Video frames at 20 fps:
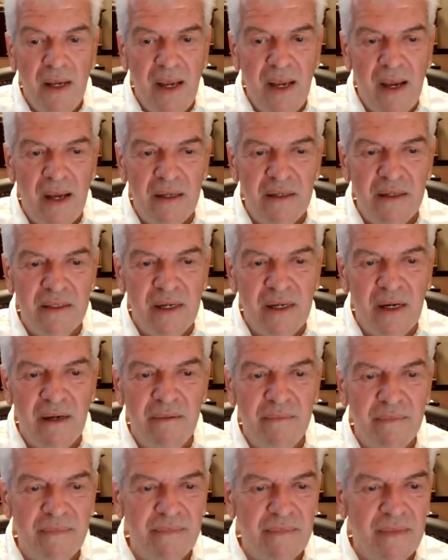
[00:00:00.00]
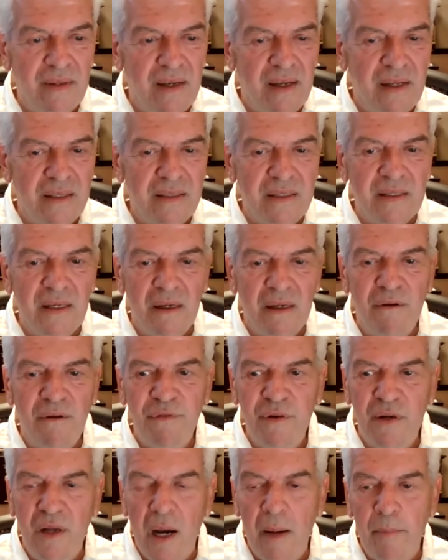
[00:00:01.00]
and uh, it's uh,
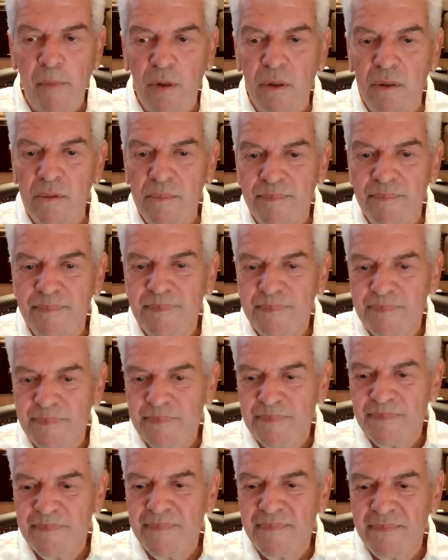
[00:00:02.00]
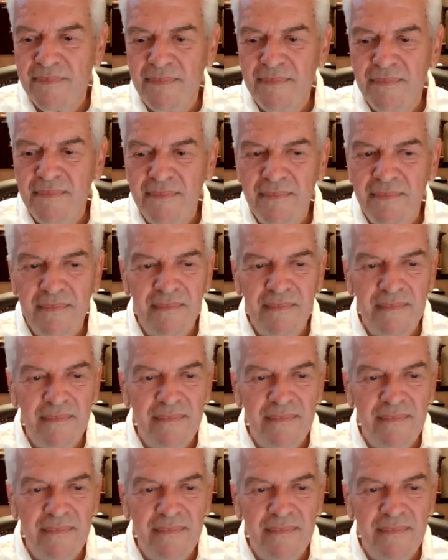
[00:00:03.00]
phenomenal. We do